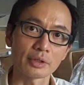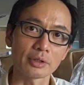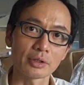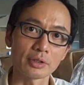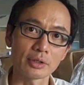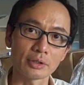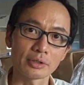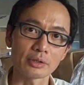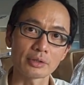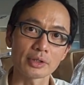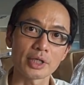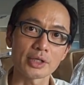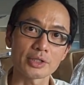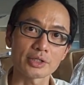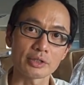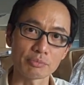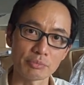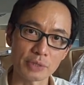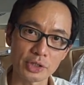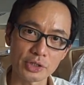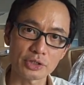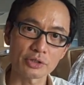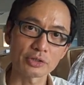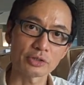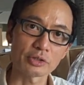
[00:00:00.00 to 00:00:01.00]
you know, as a
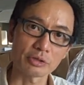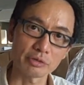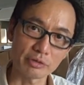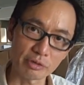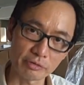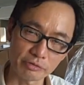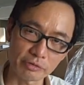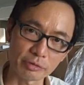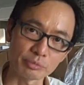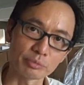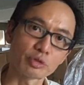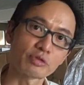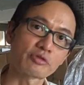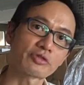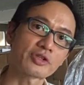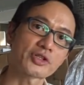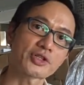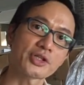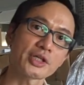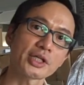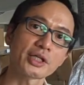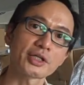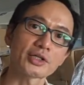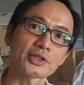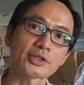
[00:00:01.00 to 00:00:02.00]
missionary from
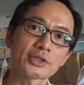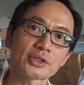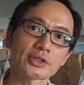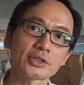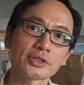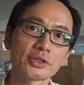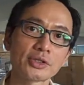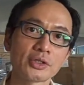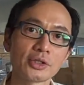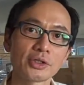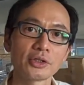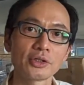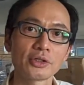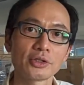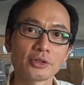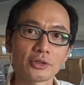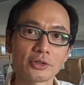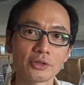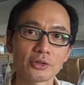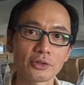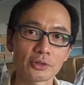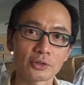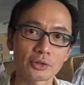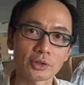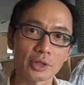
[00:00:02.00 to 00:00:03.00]
overseas,
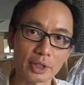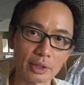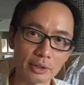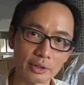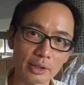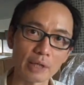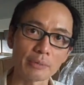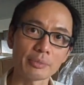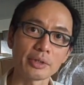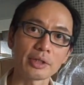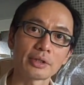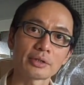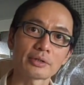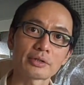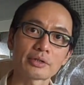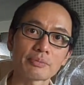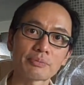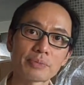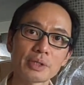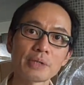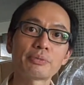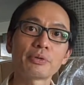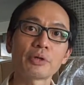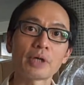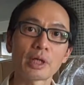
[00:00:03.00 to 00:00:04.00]
you know, I mean,
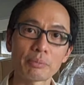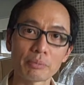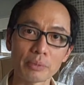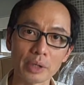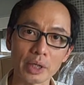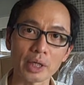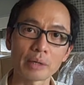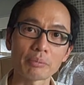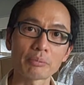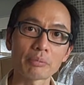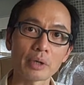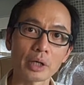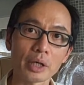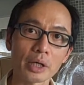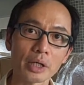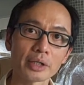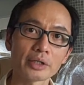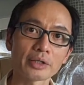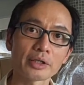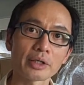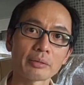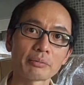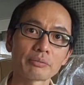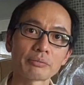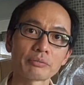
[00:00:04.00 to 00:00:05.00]
people admire
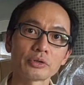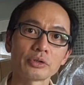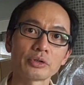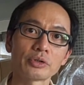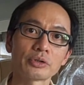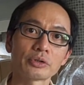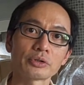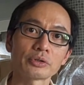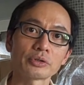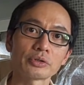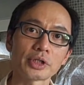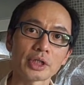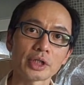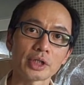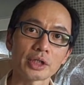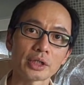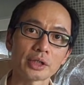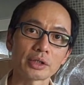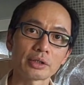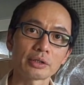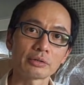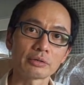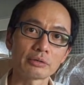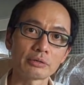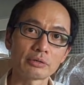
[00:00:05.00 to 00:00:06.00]
them, you know,
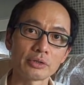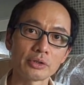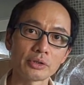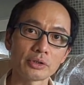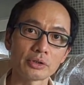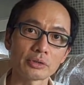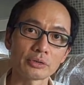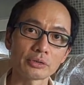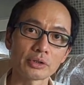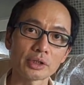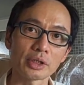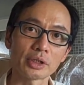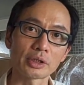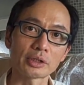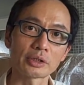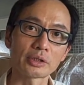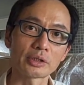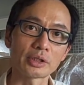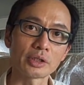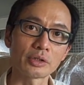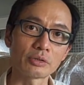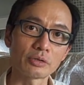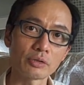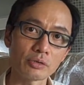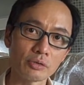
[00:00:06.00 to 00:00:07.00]

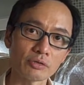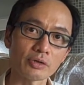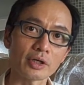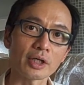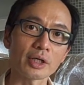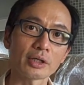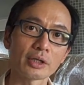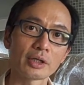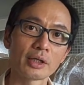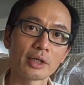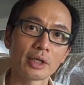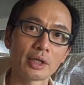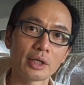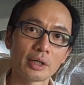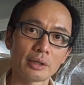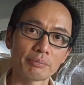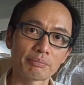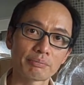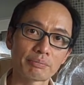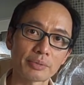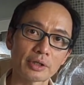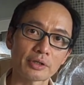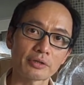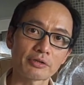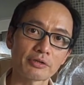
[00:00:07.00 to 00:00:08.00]
they do that.
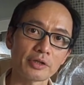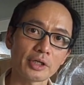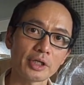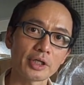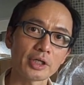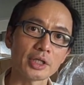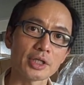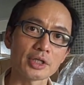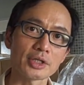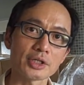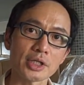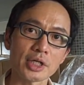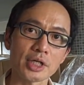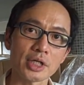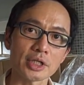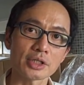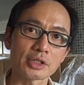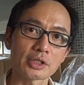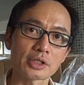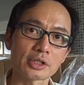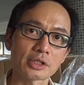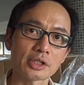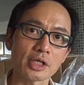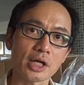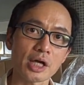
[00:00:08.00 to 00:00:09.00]
But the thing is, as
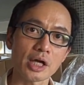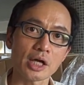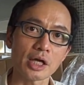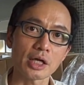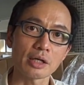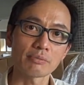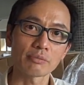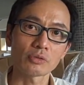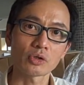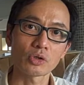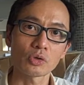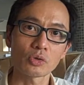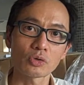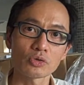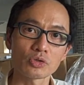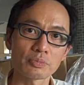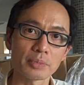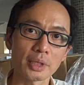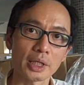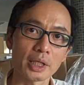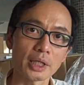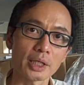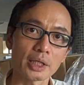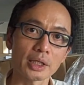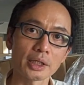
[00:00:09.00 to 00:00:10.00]
the time goes
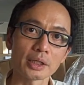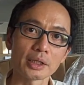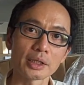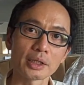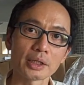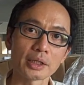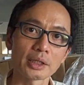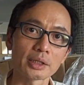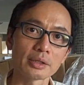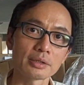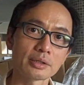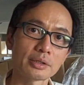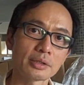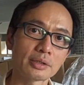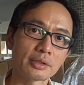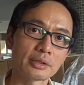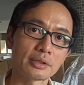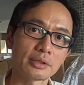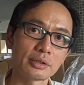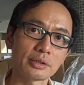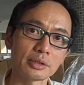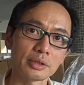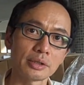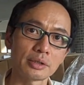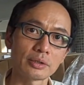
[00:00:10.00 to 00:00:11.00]
by, and,
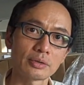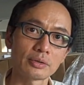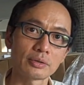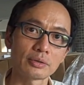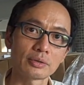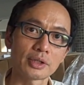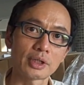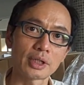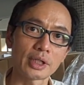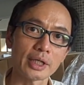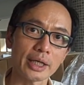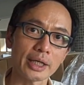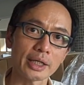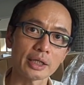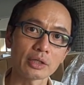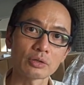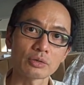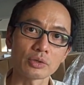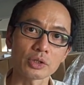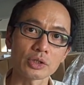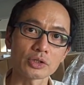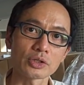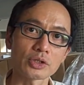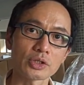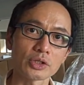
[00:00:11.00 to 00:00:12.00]
you know, the
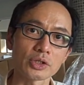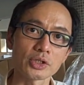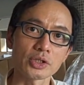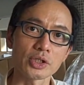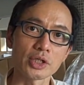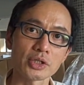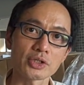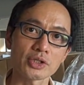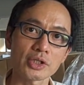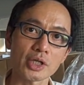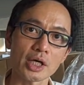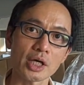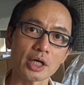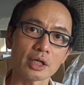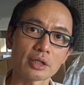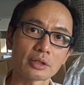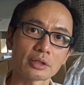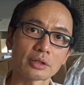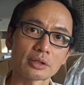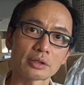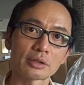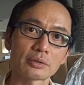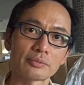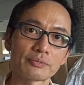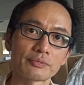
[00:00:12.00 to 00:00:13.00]
language is kind
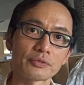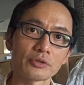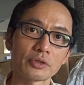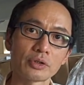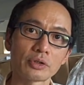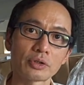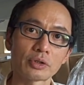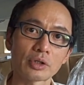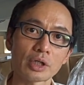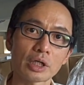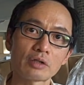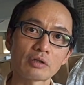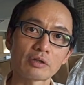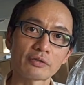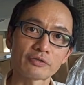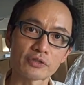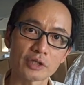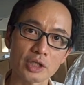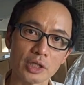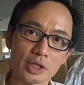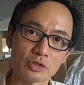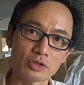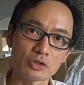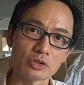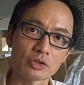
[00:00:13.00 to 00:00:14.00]
of, you know, out of
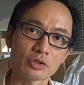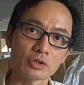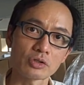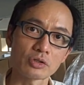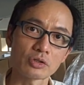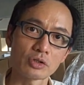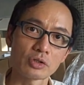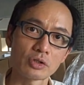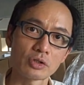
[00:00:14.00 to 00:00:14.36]
touch